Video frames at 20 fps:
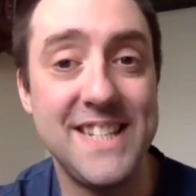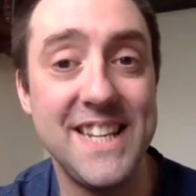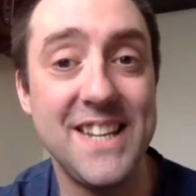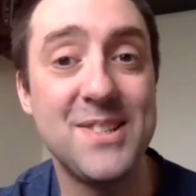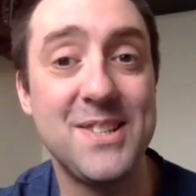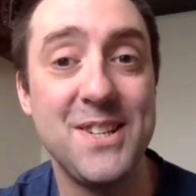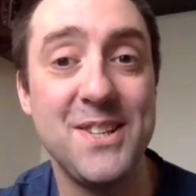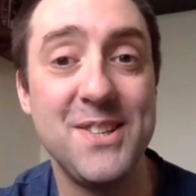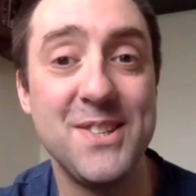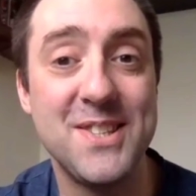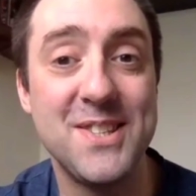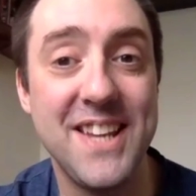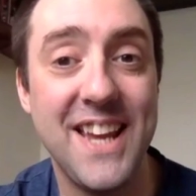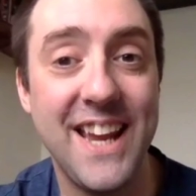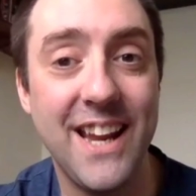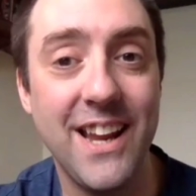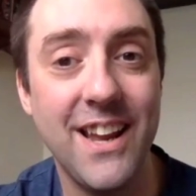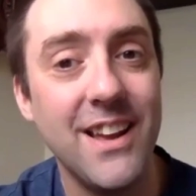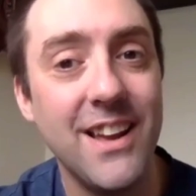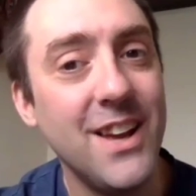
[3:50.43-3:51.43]
we're
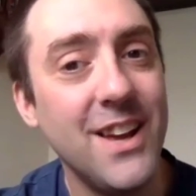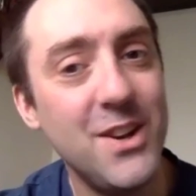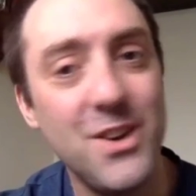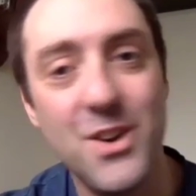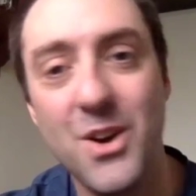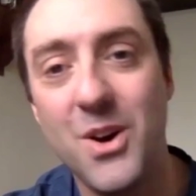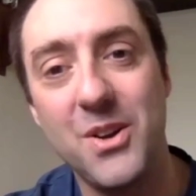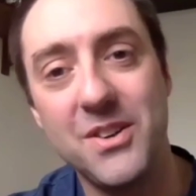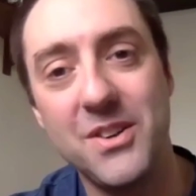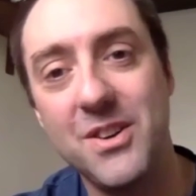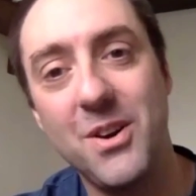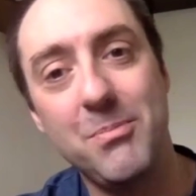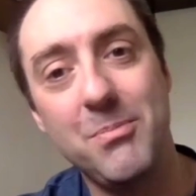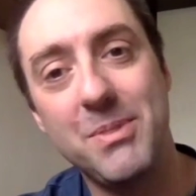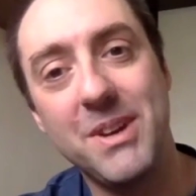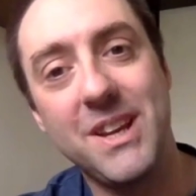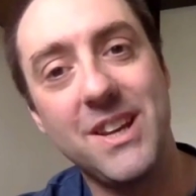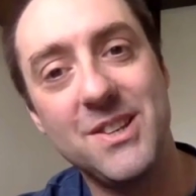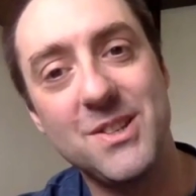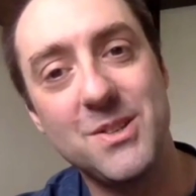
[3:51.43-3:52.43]
distancing,
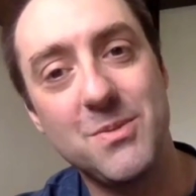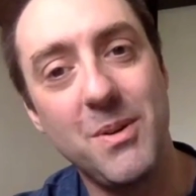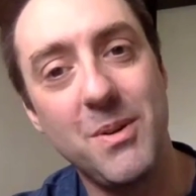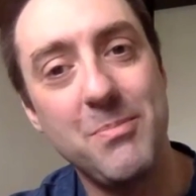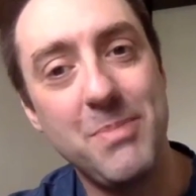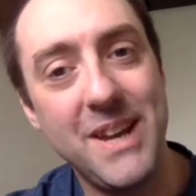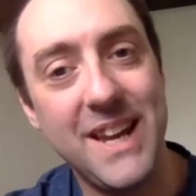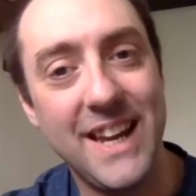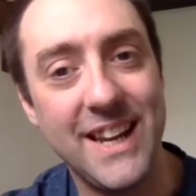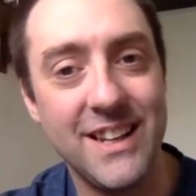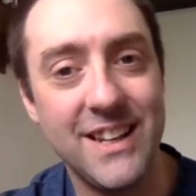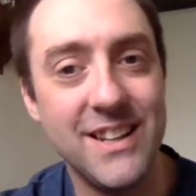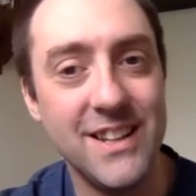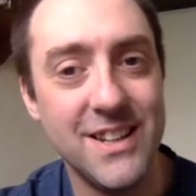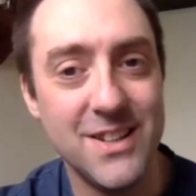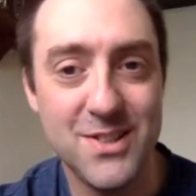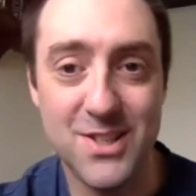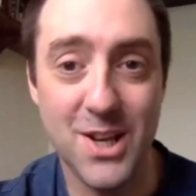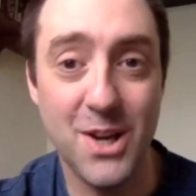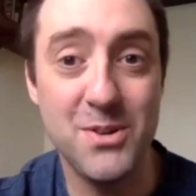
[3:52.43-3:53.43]
not because we're
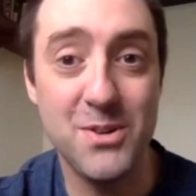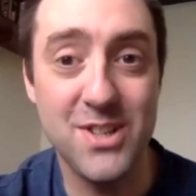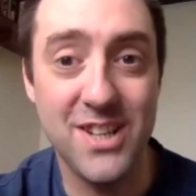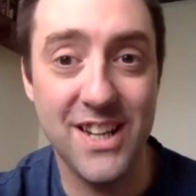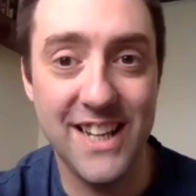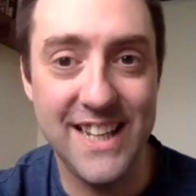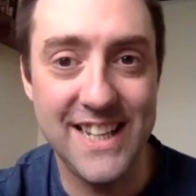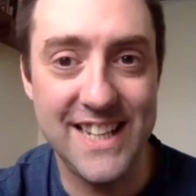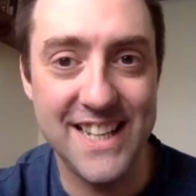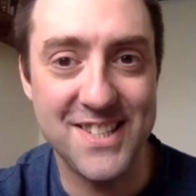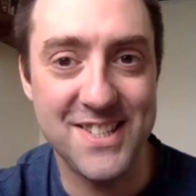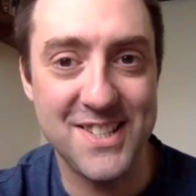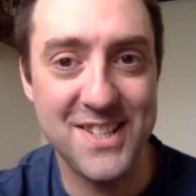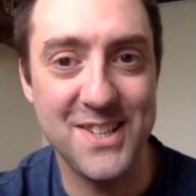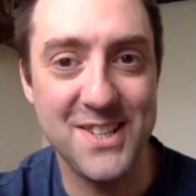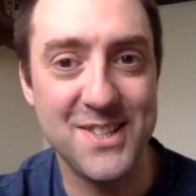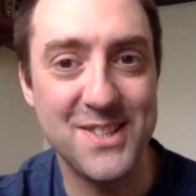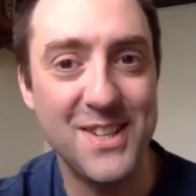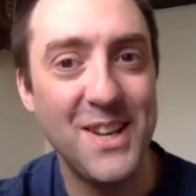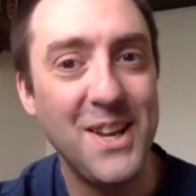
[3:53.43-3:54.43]
being socially
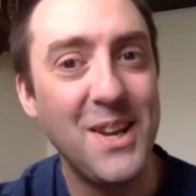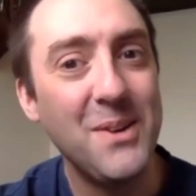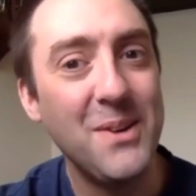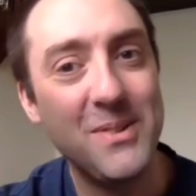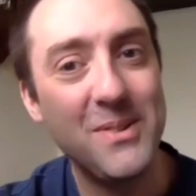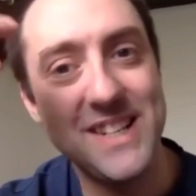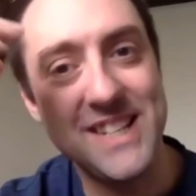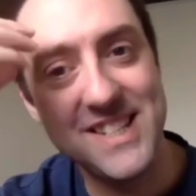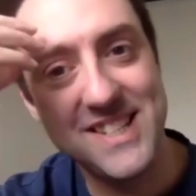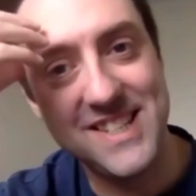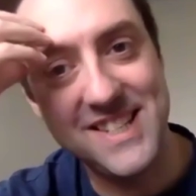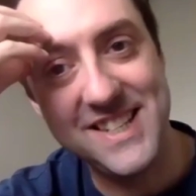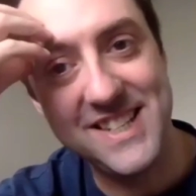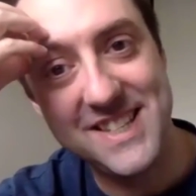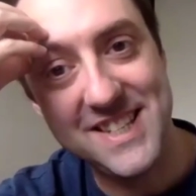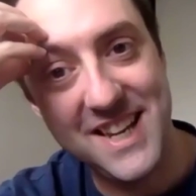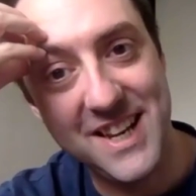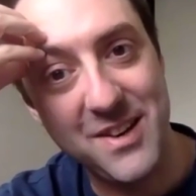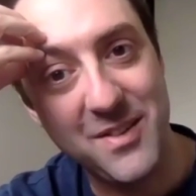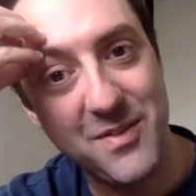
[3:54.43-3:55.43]
distant. We're
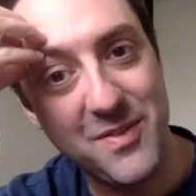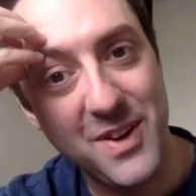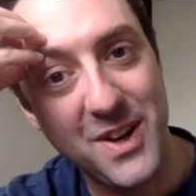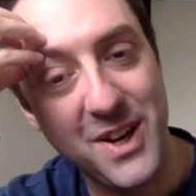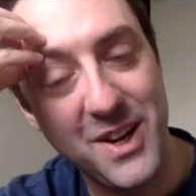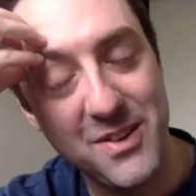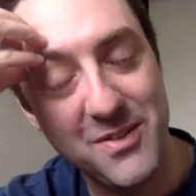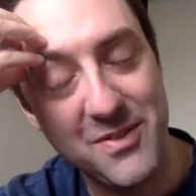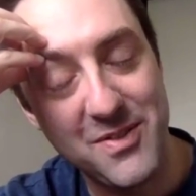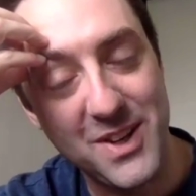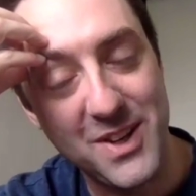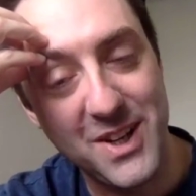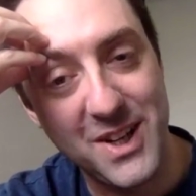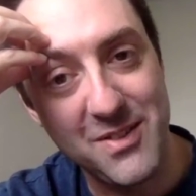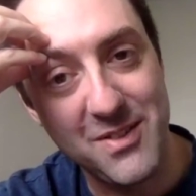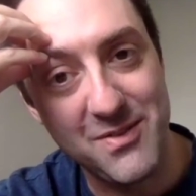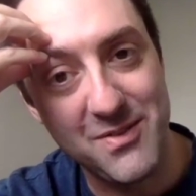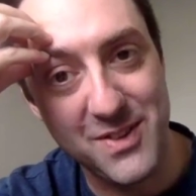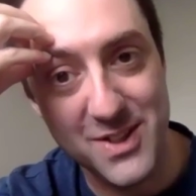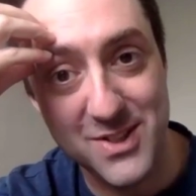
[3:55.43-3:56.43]
distancing for
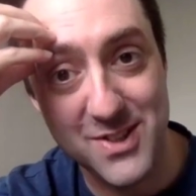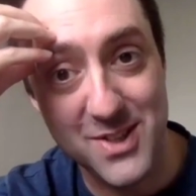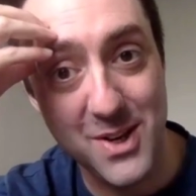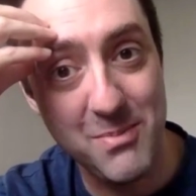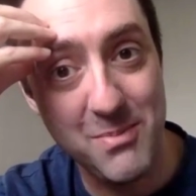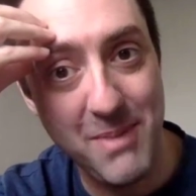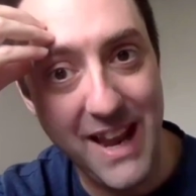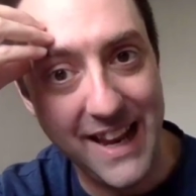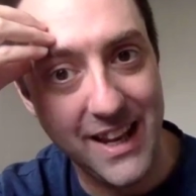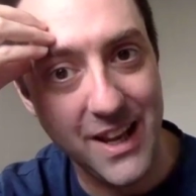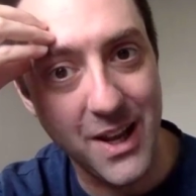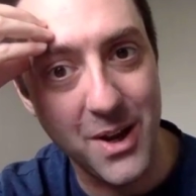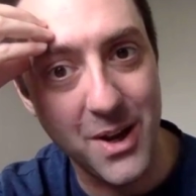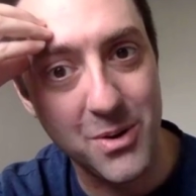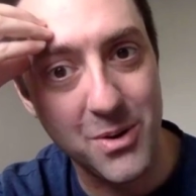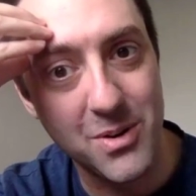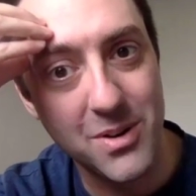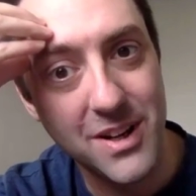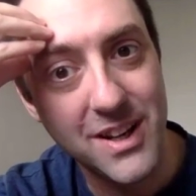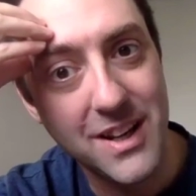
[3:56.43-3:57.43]
Zoom
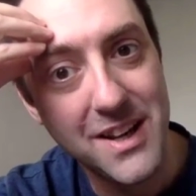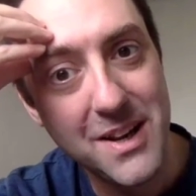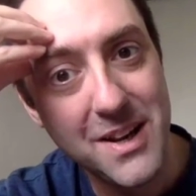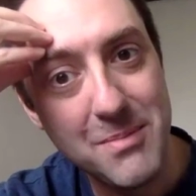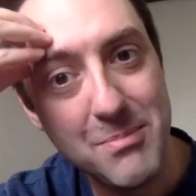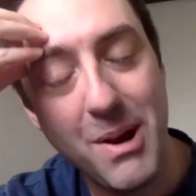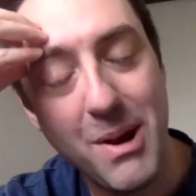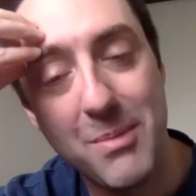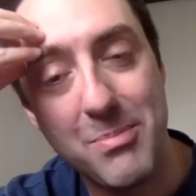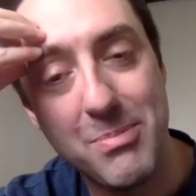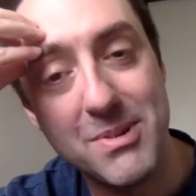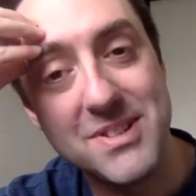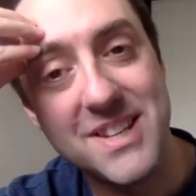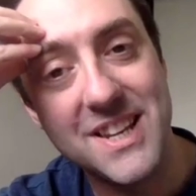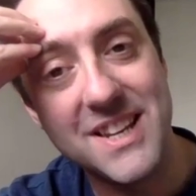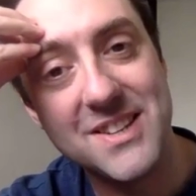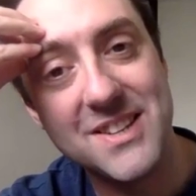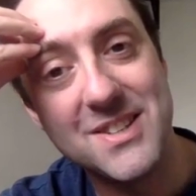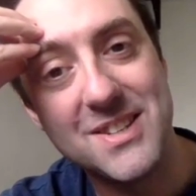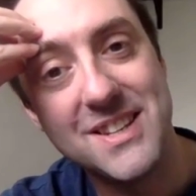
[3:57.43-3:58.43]
echo
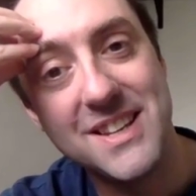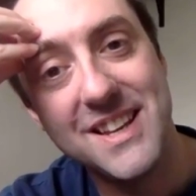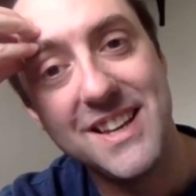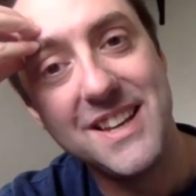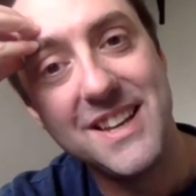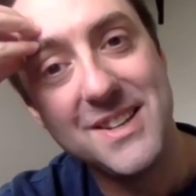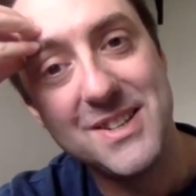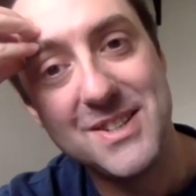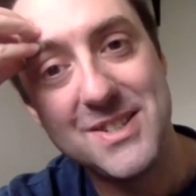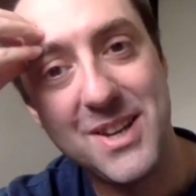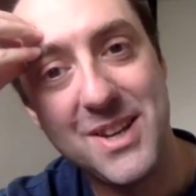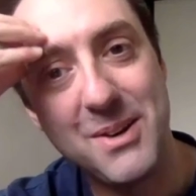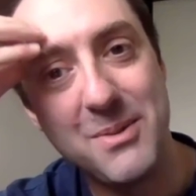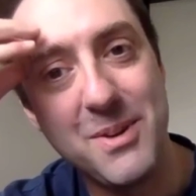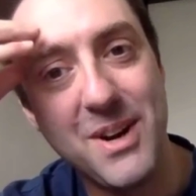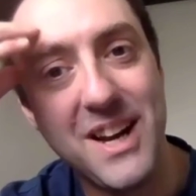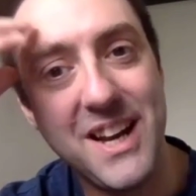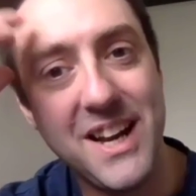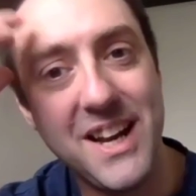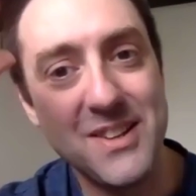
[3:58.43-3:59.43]
purposes.
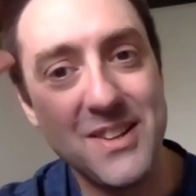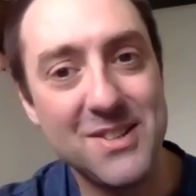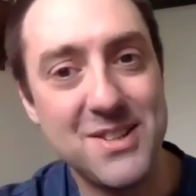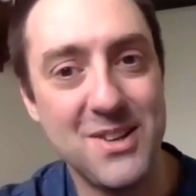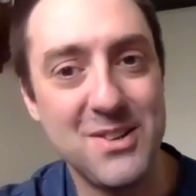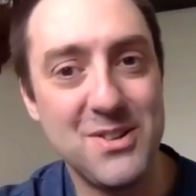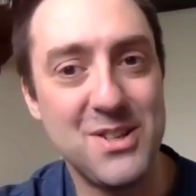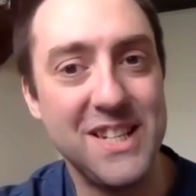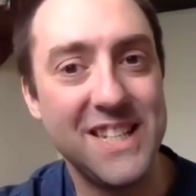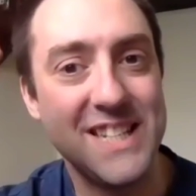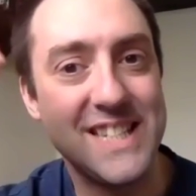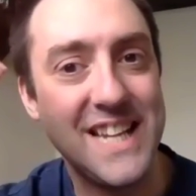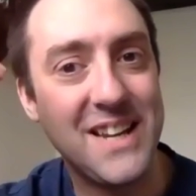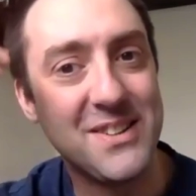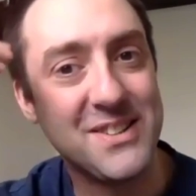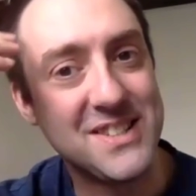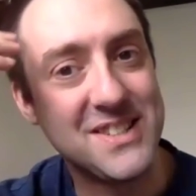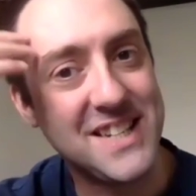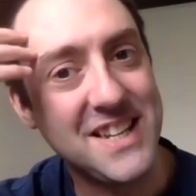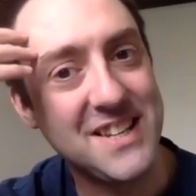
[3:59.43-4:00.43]
So
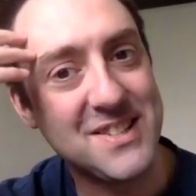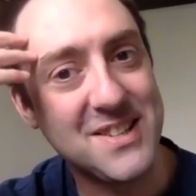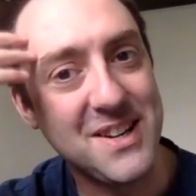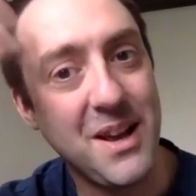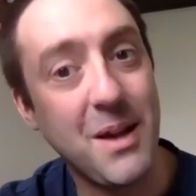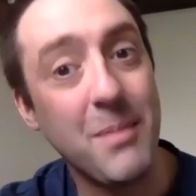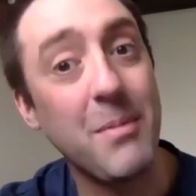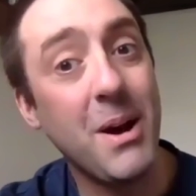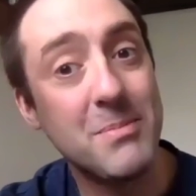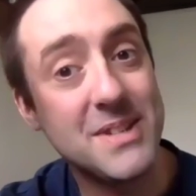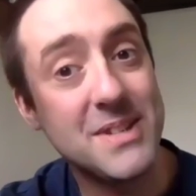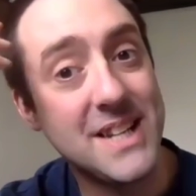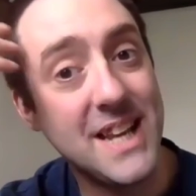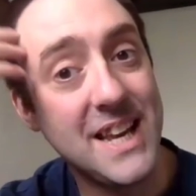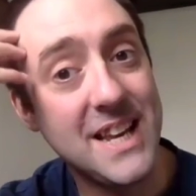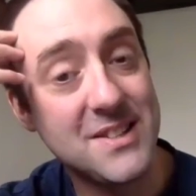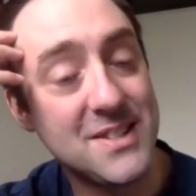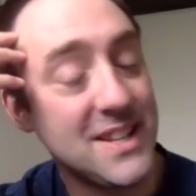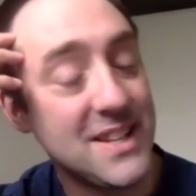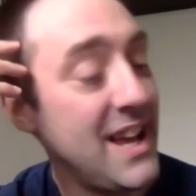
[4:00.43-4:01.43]
she's downstairs and I'm
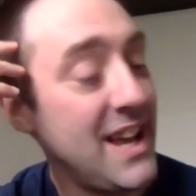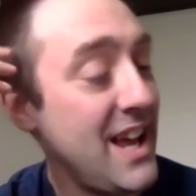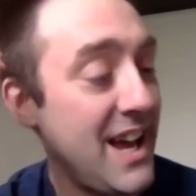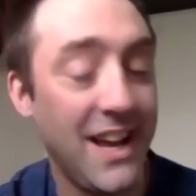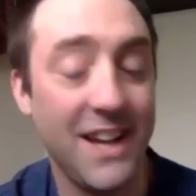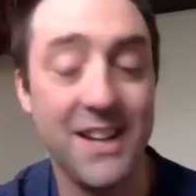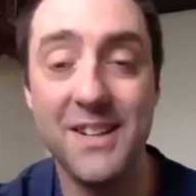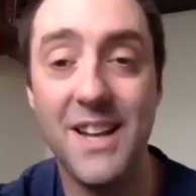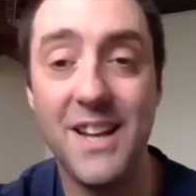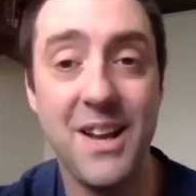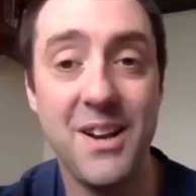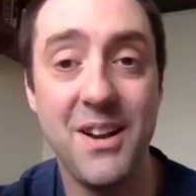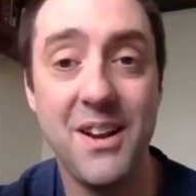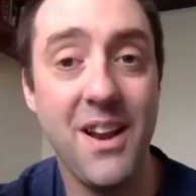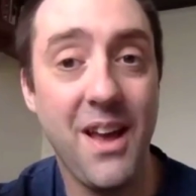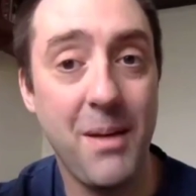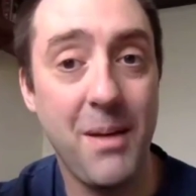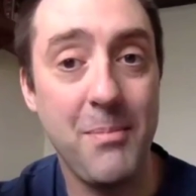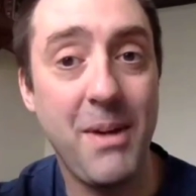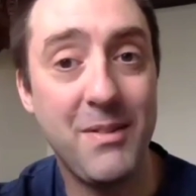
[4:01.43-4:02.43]
upstairs,
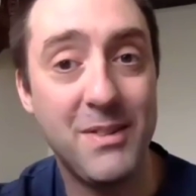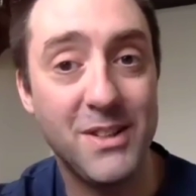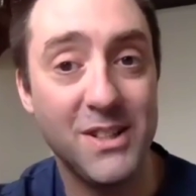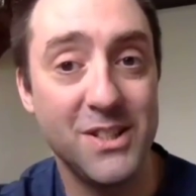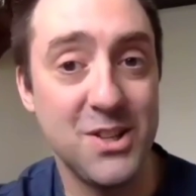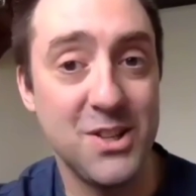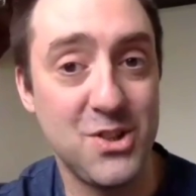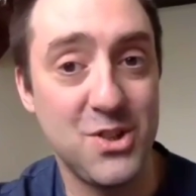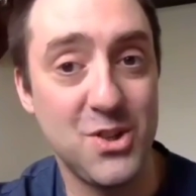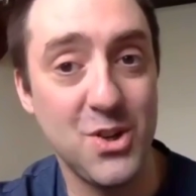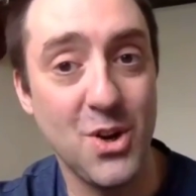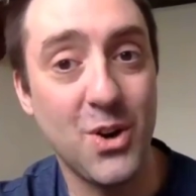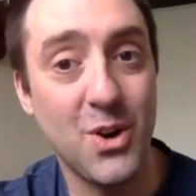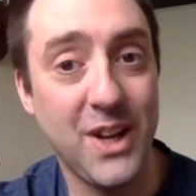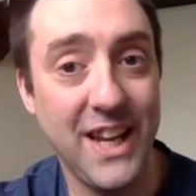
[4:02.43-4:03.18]
and I'm having to